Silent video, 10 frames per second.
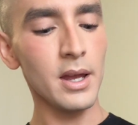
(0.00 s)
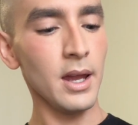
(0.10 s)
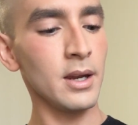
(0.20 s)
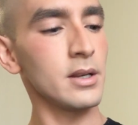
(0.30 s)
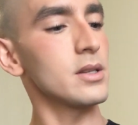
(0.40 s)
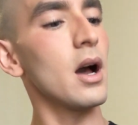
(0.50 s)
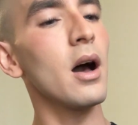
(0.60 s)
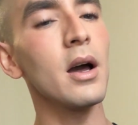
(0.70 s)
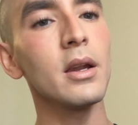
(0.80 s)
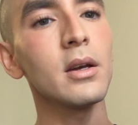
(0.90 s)
Anna
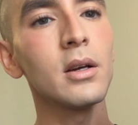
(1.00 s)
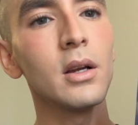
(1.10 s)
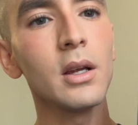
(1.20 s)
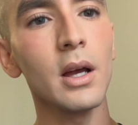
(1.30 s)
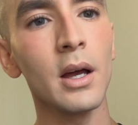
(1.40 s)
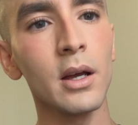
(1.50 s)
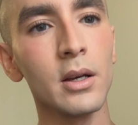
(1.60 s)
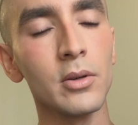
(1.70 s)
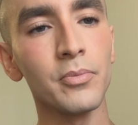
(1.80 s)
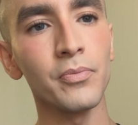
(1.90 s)
Todd.
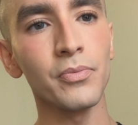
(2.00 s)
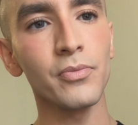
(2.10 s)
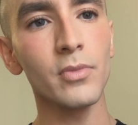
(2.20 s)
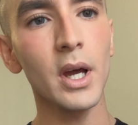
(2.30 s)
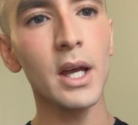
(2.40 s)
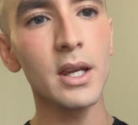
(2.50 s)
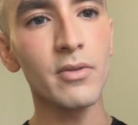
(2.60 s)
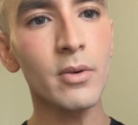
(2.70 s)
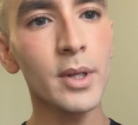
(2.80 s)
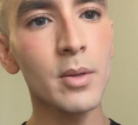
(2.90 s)
I had
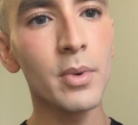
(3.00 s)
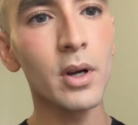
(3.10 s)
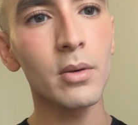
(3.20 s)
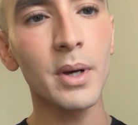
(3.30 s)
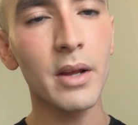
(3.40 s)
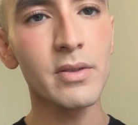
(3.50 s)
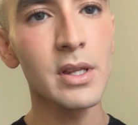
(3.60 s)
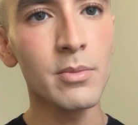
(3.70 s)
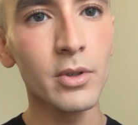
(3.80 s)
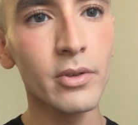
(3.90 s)
never read the book, but I've seen
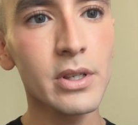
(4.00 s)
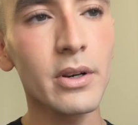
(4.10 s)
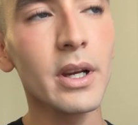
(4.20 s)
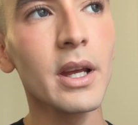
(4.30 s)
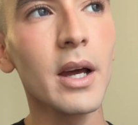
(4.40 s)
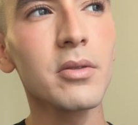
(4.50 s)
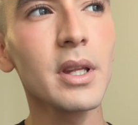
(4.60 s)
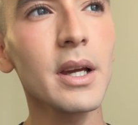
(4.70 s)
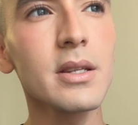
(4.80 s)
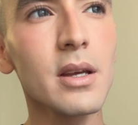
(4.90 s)
the movies already. I don't
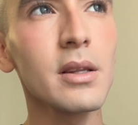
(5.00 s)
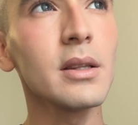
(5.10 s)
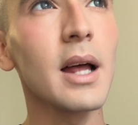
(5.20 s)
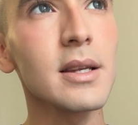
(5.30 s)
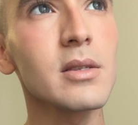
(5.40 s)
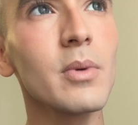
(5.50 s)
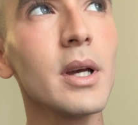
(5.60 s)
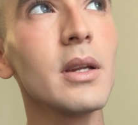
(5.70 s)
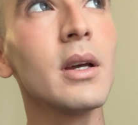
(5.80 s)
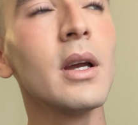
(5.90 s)
think I saw the last
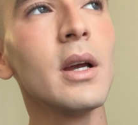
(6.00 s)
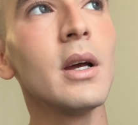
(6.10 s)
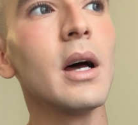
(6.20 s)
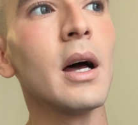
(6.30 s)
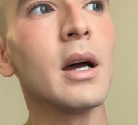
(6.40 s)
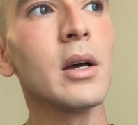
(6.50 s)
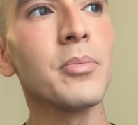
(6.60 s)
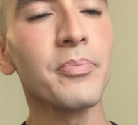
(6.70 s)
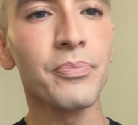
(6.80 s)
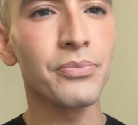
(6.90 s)
one.
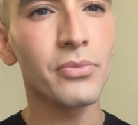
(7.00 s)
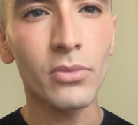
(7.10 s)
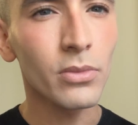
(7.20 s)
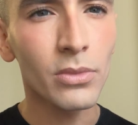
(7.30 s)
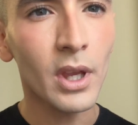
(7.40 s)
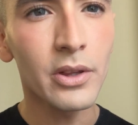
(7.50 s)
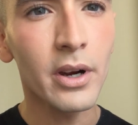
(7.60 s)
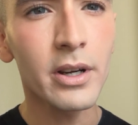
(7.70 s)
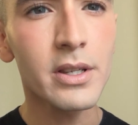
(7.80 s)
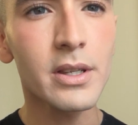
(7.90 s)
They're
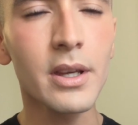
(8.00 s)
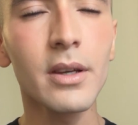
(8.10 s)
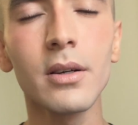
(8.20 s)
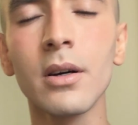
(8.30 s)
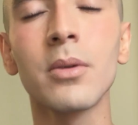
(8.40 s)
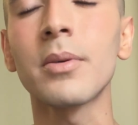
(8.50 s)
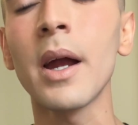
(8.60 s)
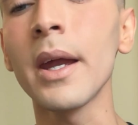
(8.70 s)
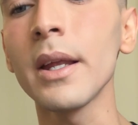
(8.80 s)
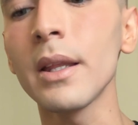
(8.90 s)
honestly all
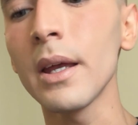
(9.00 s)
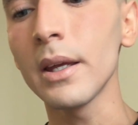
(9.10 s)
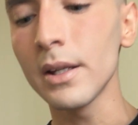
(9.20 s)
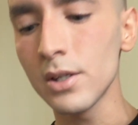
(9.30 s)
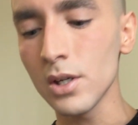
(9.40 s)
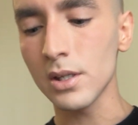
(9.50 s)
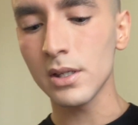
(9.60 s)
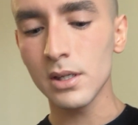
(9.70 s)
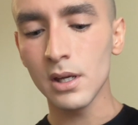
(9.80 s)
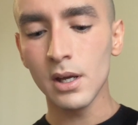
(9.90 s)
right. Like, it's just